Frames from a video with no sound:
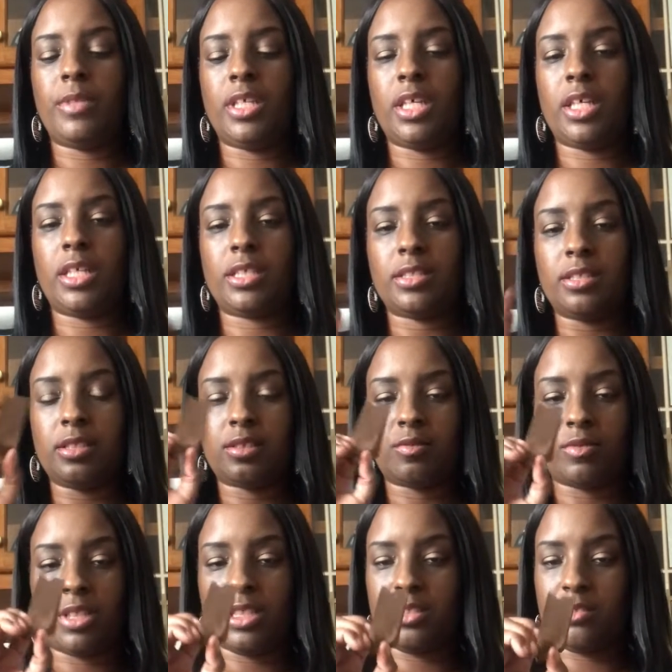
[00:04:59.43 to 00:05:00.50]
Yes, this
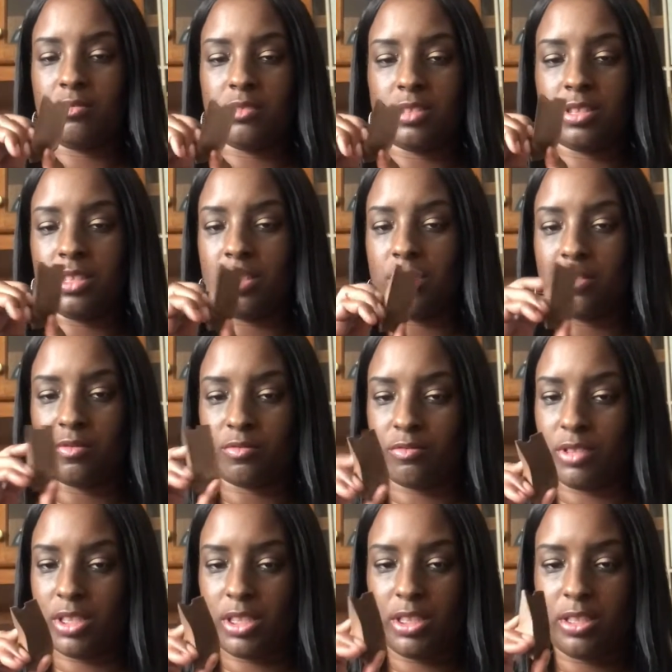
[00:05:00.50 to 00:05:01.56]
one, as you can see, is
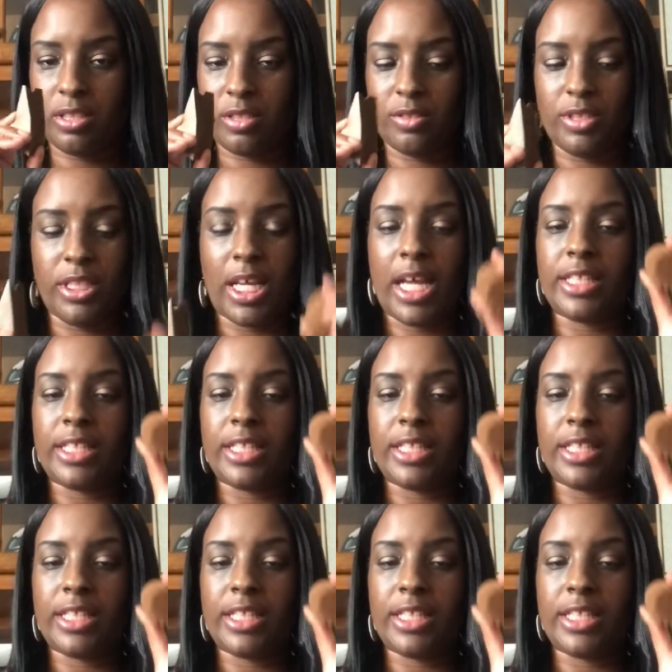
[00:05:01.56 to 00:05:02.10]
really dirty.